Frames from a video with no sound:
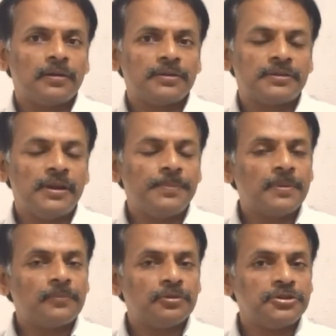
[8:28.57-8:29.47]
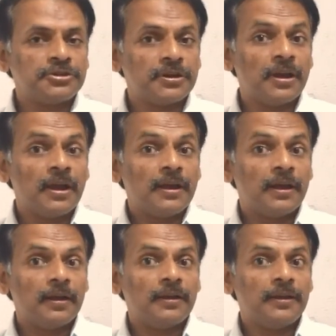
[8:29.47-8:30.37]
sleeping position
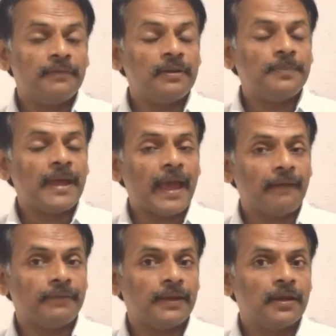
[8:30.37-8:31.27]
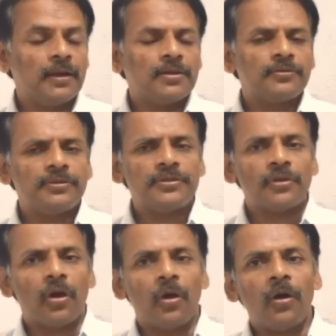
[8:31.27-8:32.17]
he will be having. So this
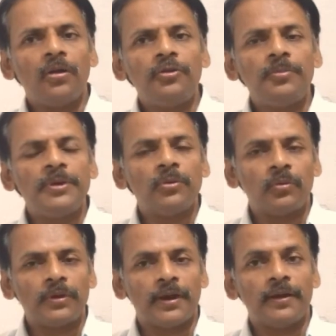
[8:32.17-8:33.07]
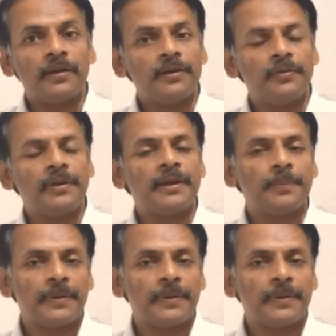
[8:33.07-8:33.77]
all to be noted during